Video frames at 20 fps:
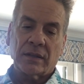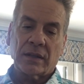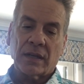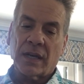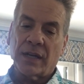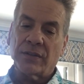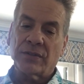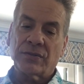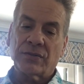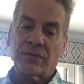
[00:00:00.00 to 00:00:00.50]

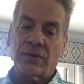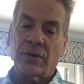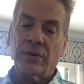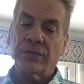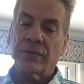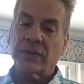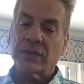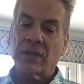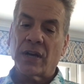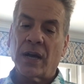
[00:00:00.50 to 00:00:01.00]
I stroked
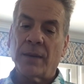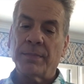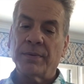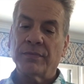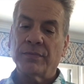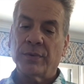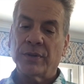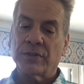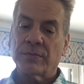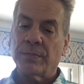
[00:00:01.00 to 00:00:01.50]
the top of
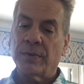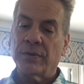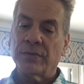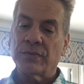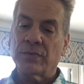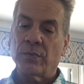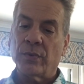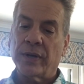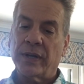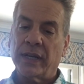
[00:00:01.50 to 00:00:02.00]
Wishbone's
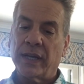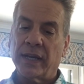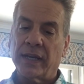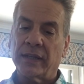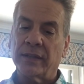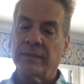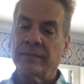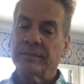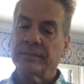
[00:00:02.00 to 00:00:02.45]
wet head.